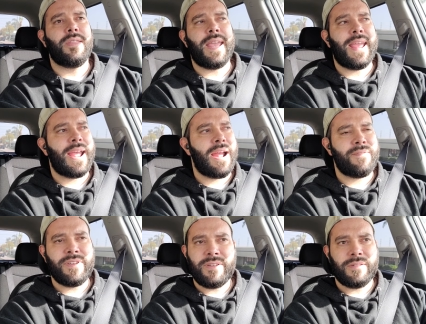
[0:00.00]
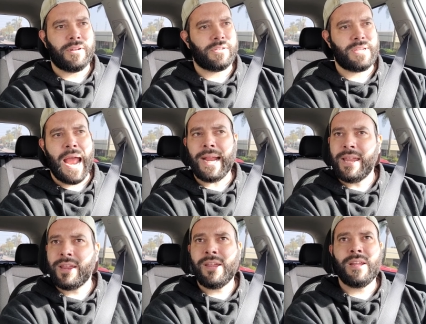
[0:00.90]
they have it, they're
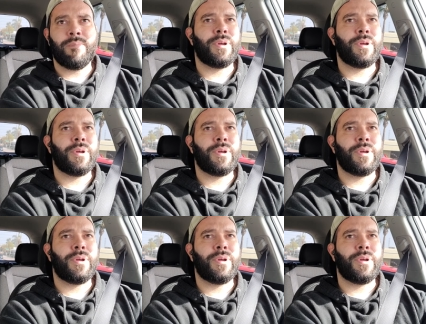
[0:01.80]
stacking it,